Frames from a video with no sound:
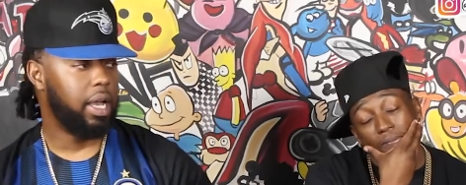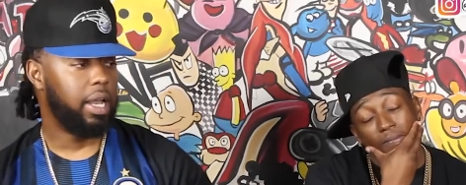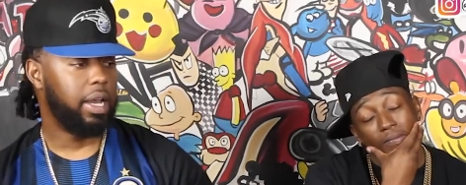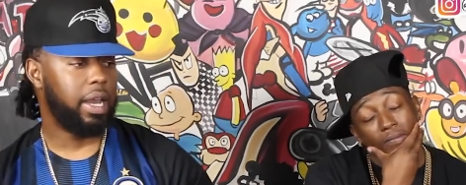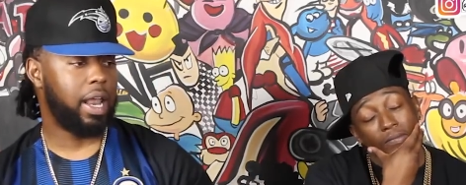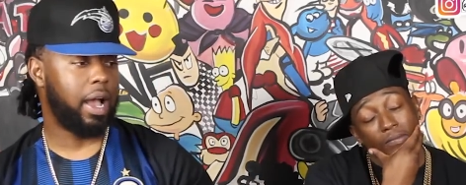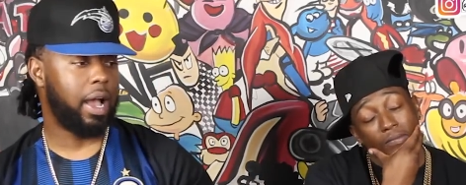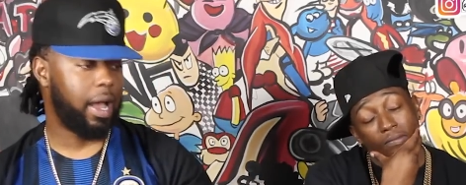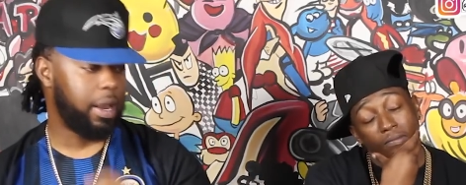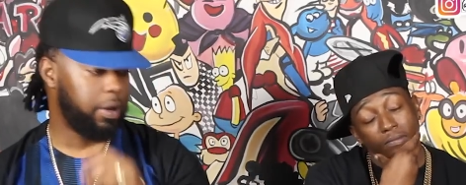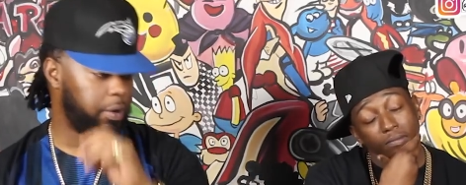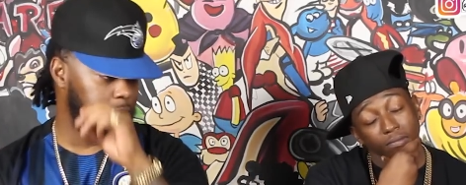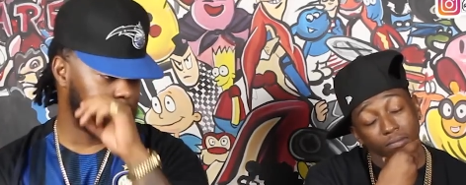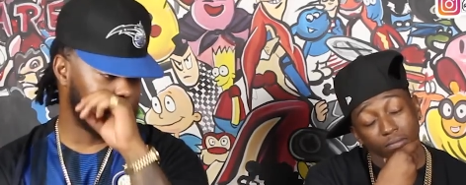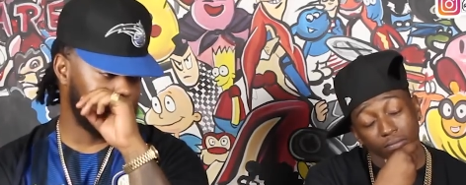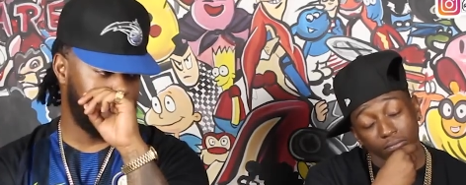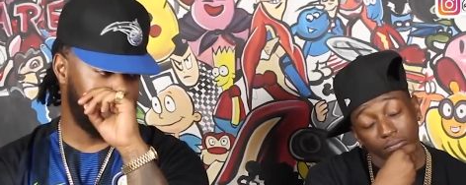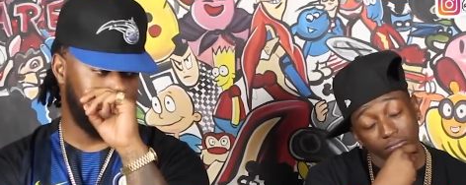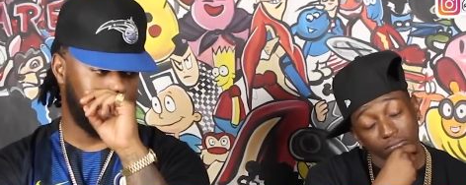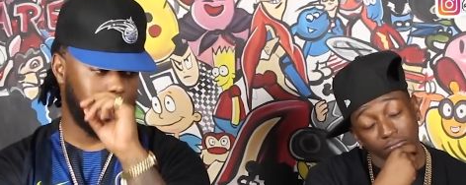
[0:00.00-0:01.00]
Speaker 1: Now, I know there's
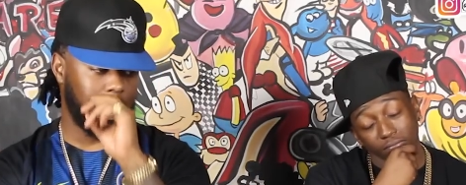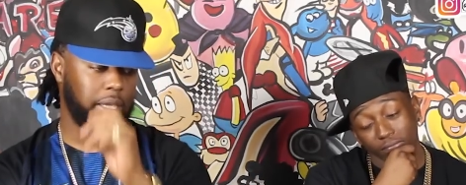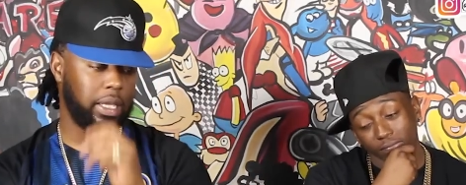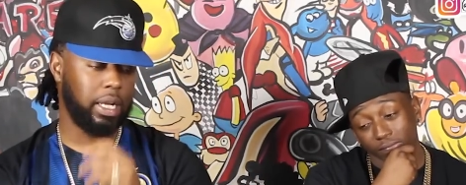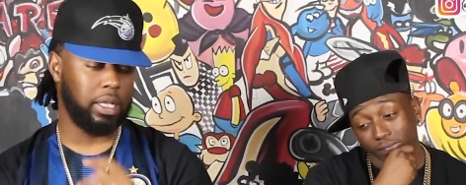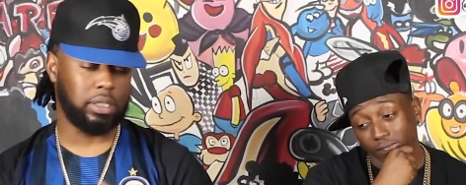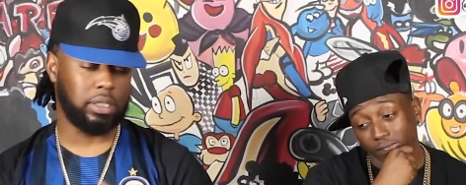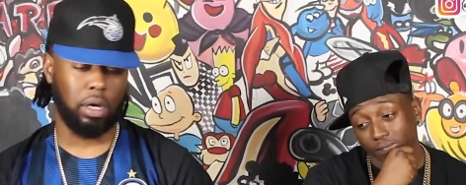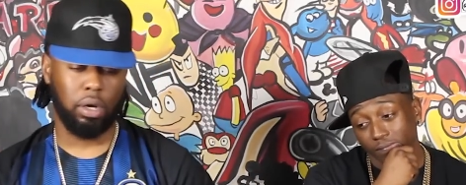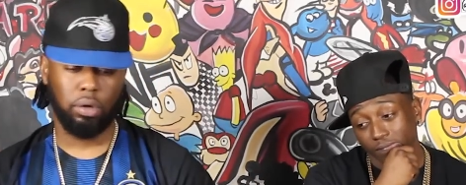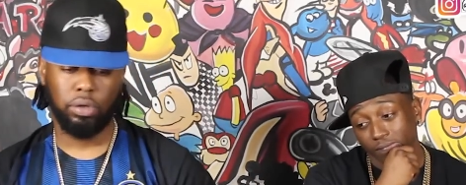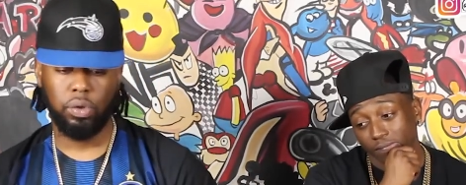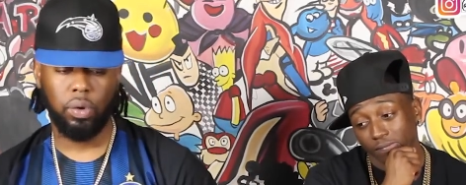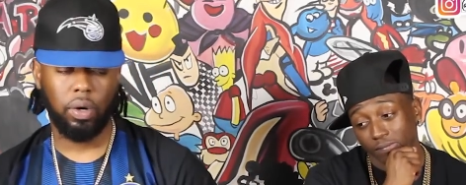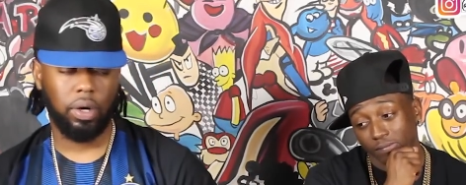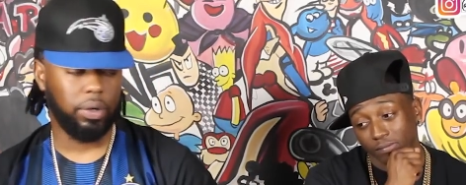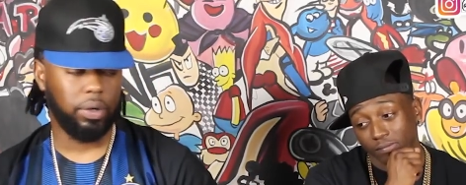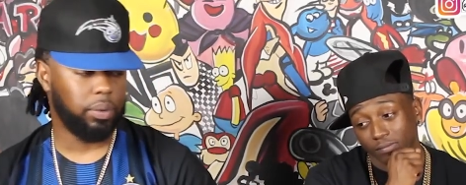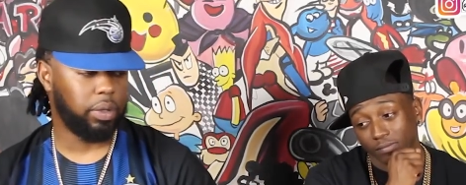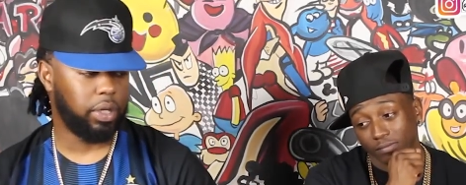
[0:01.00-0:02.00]
some people out there that say, oh, you
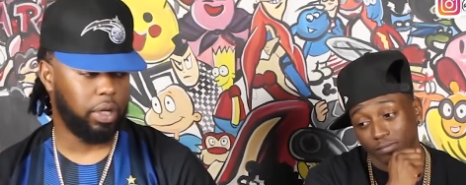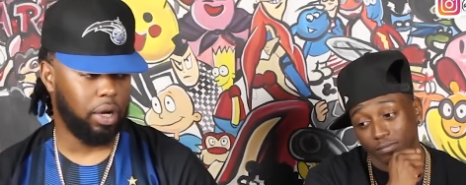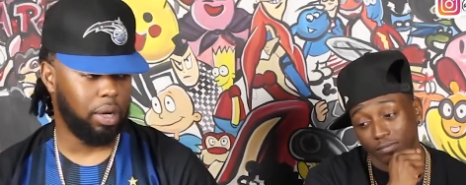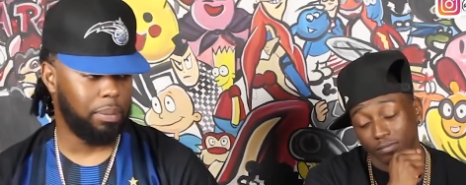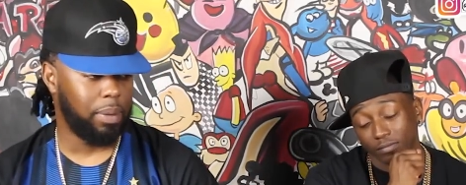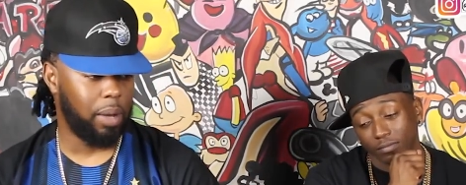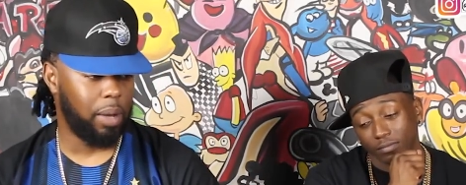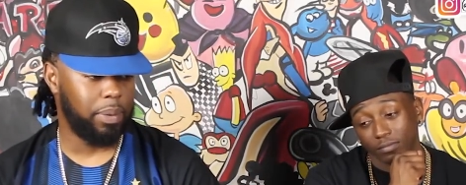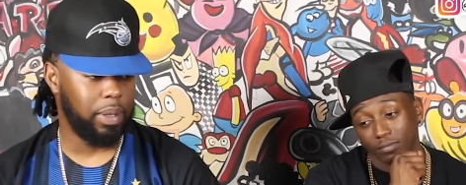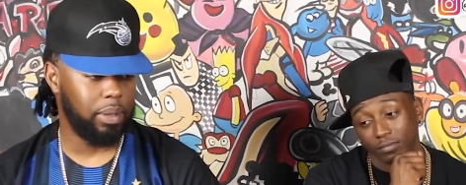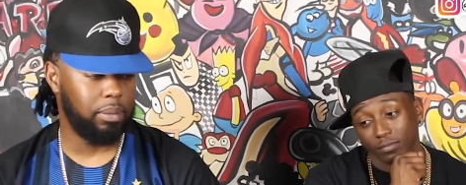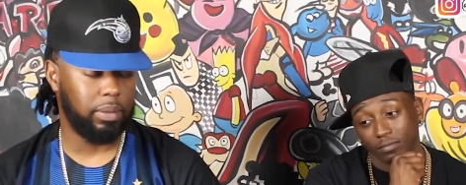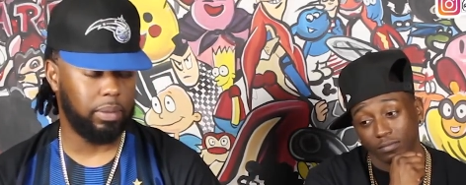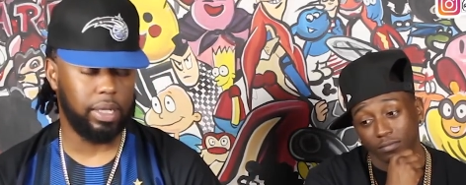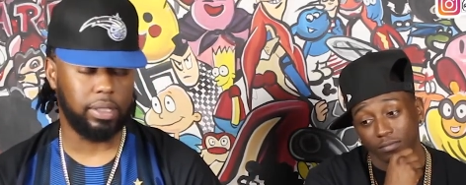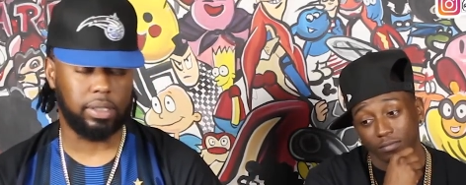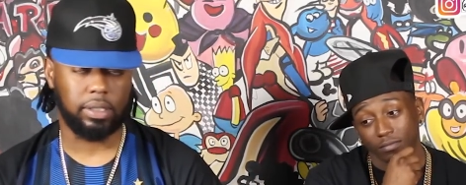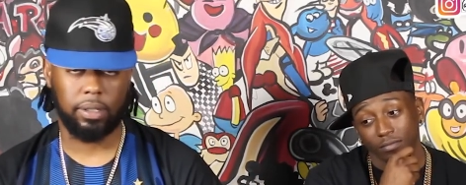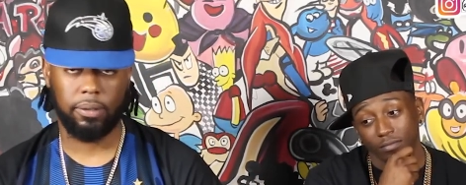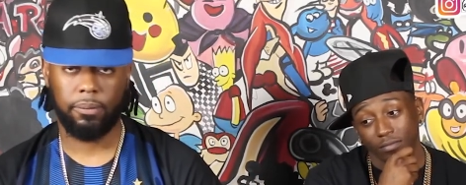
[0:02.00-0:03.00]
all don't care about people.
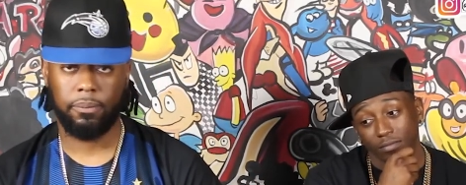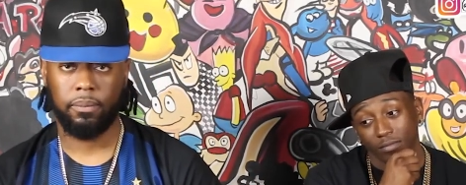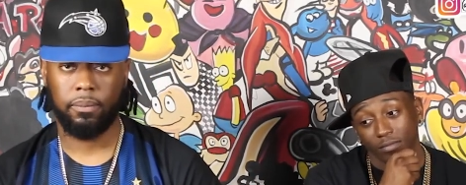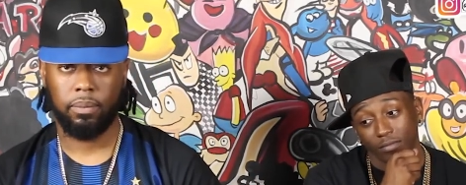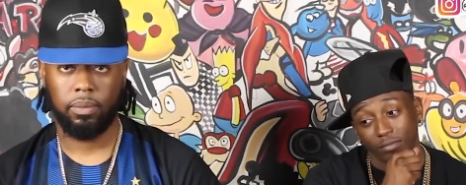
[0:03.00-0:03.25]
Listen.